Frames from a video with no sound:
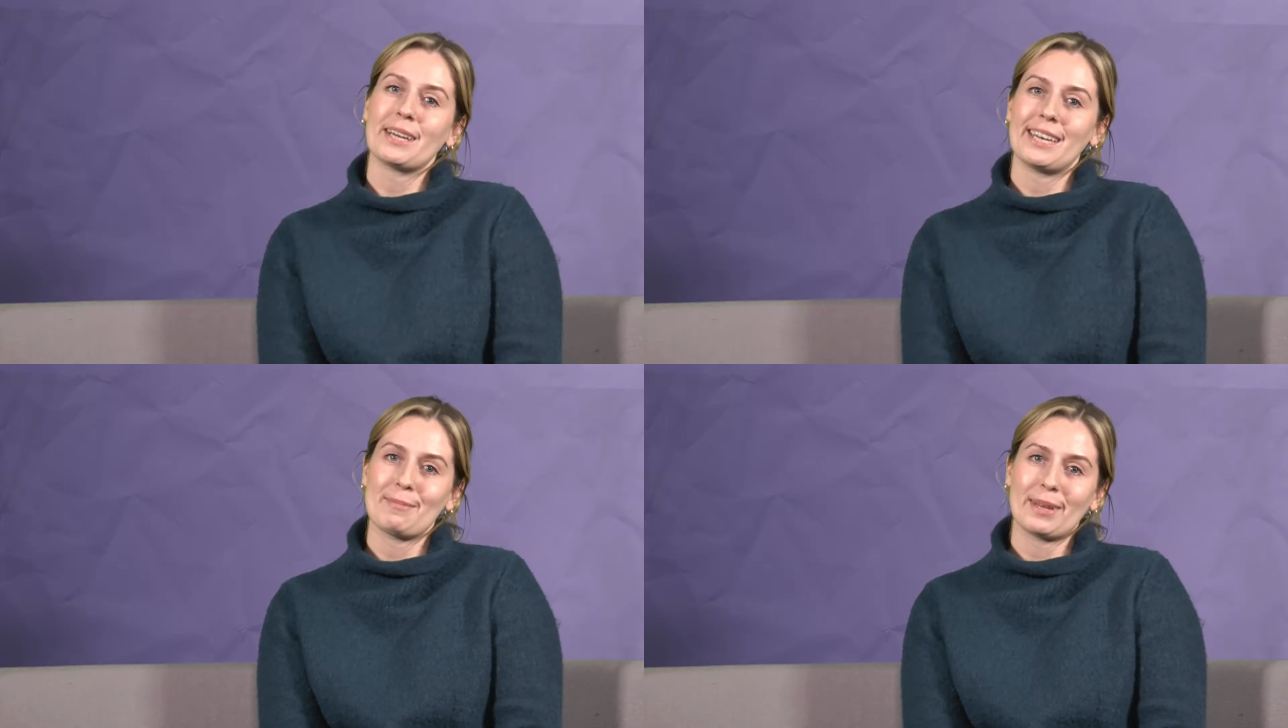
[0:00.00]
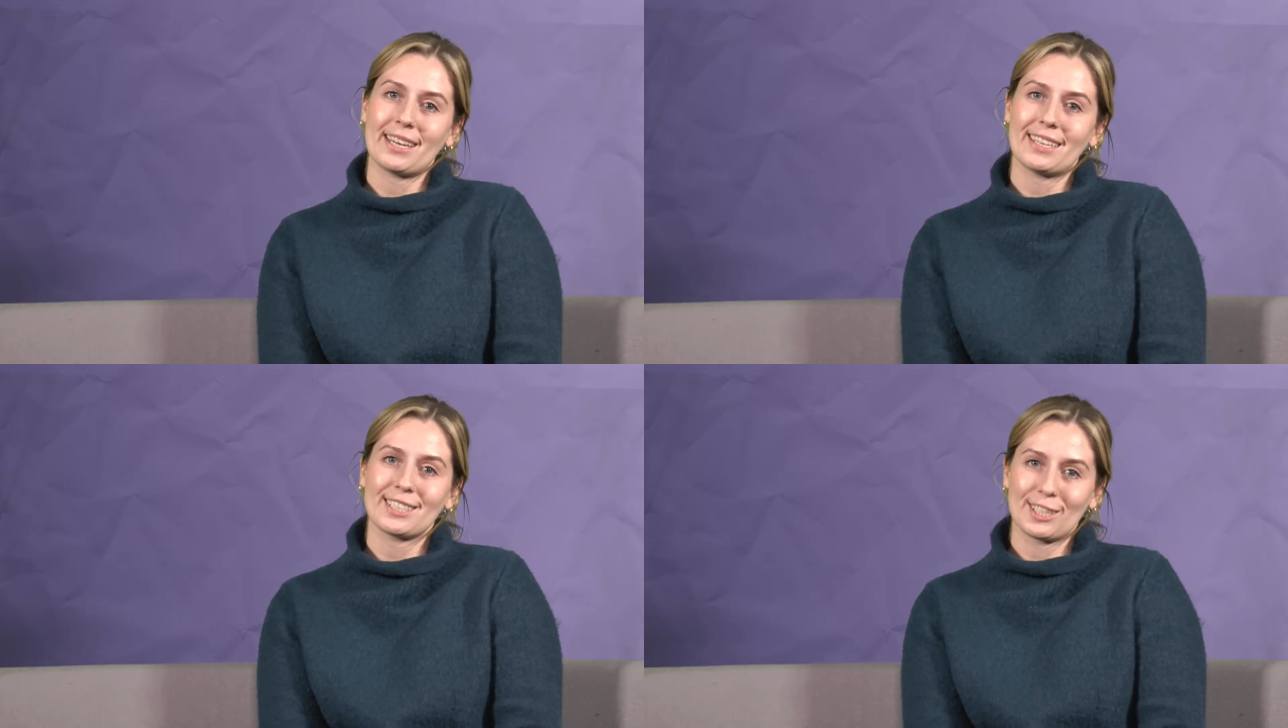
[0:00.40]
my name
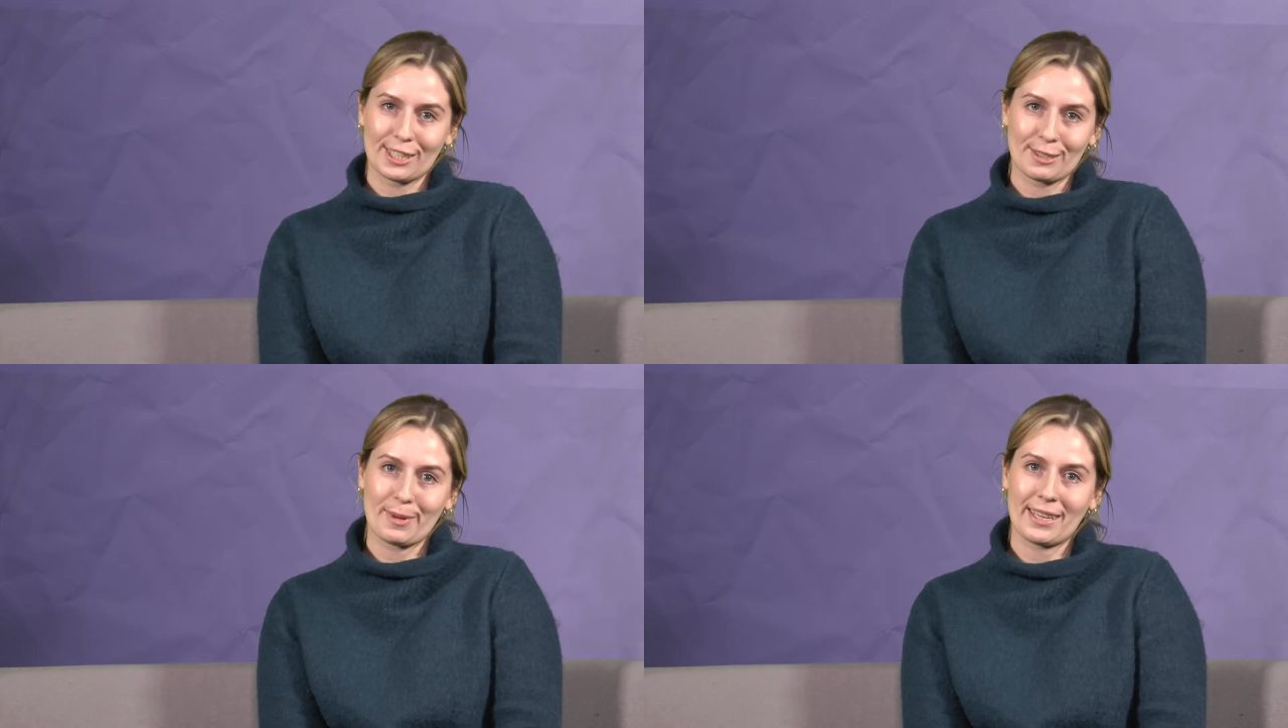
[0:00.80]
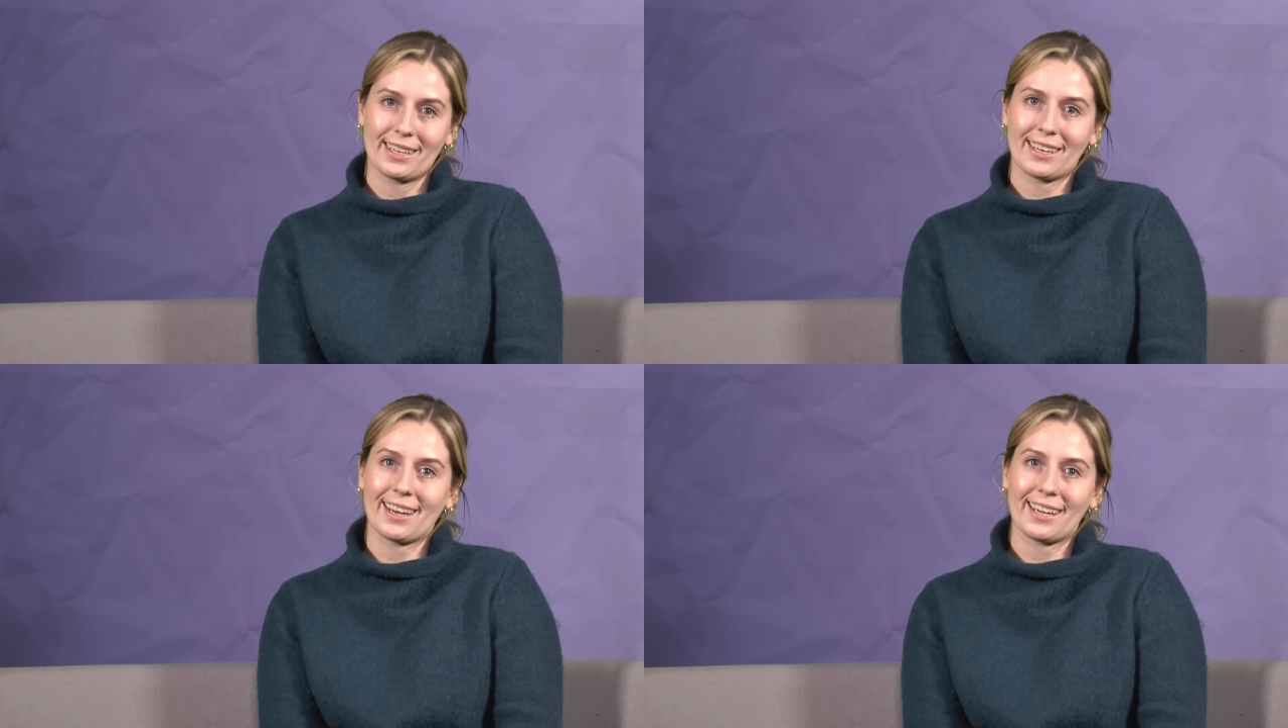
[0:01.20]
is Jasmine
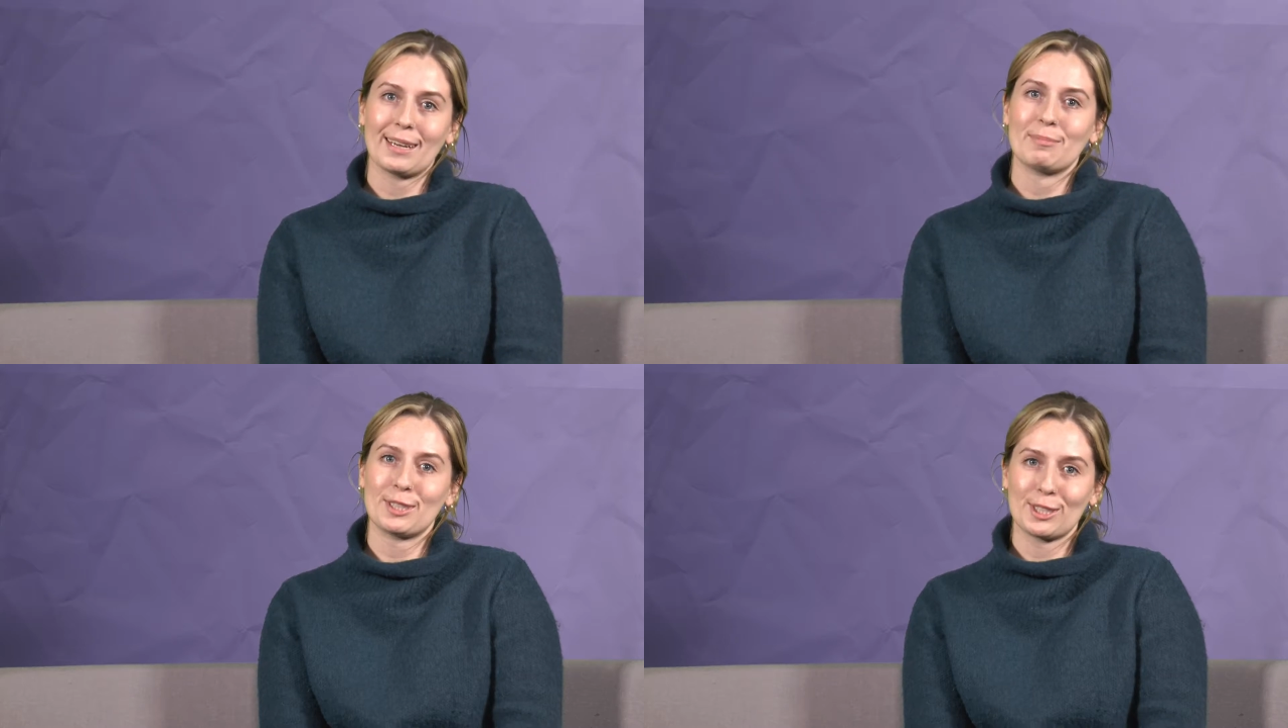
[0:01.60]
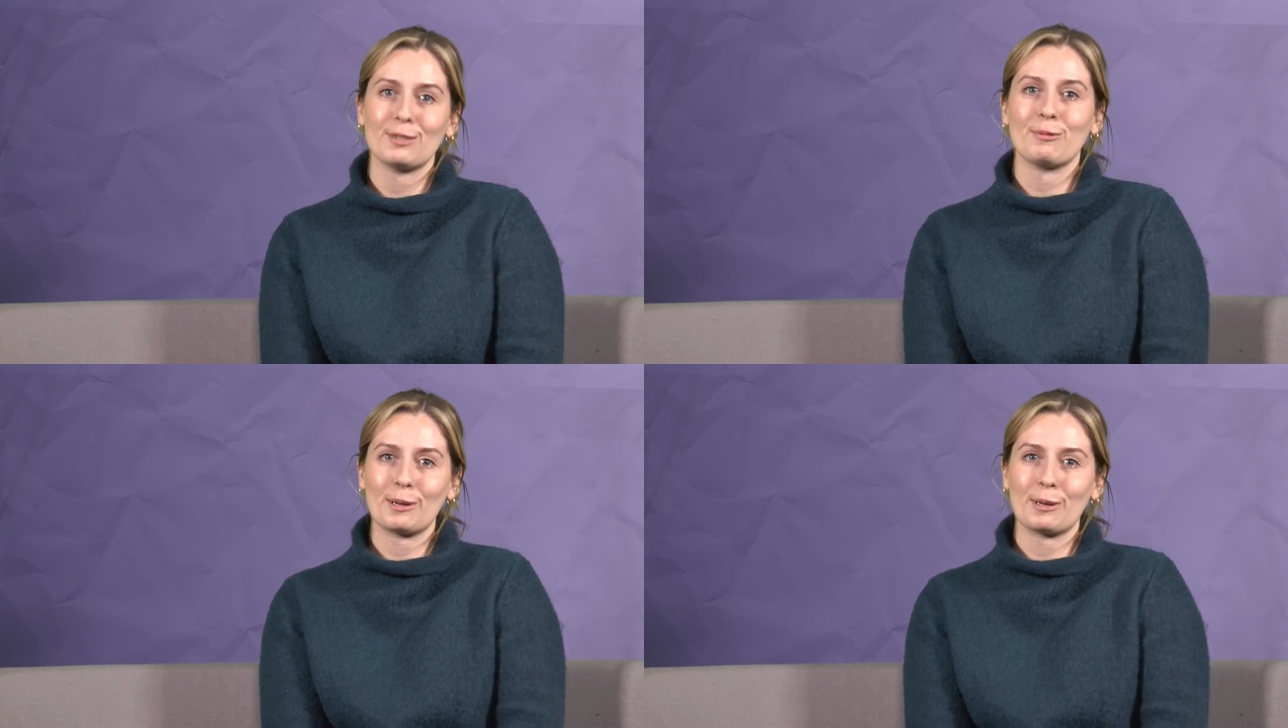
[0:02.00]
and I am the Student